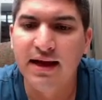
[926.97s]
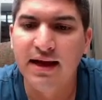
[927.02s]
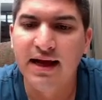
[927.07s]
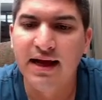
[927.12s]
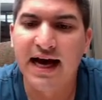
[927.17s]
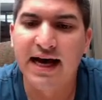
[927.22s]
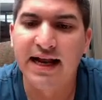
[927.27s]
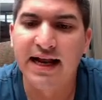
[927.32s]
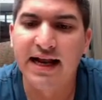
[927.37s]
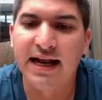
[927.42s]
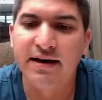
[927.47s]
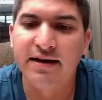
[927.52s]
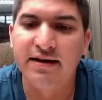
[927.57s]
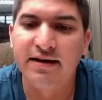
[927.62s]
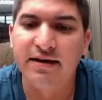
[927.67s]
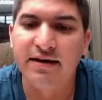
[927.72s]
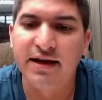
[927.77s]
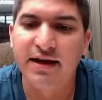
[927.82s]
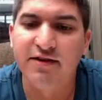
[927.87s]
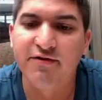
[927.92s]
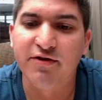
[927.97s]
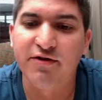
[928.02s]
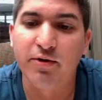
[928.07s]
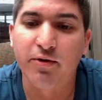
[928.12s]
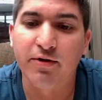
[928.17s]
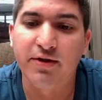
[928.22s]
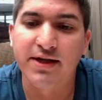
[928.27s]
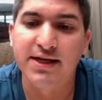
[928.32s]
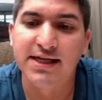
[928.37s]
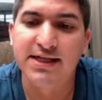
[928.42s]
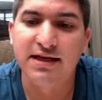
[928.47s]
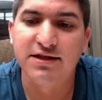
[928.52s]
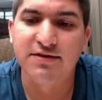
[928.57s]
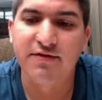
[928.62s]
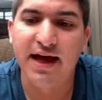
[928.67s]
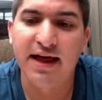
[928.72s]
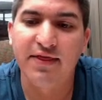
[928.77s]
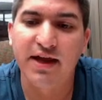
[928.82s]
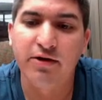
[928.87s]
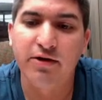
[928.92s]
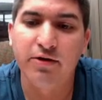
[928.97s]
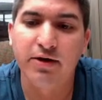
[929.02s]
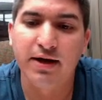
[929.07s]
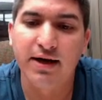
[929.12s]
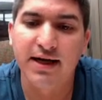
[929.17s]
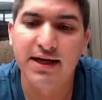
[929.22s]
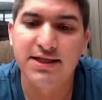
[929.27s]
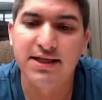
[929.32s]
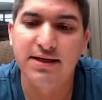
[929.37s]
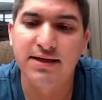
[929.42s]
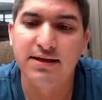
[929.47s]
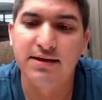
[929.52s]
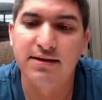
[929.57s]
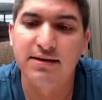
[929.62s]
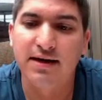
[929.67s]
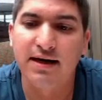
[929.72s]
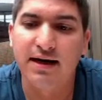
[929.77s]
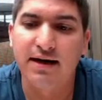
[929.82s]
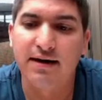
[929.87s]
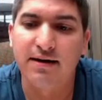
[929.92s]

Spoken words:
And if you want the details of that, then you can listen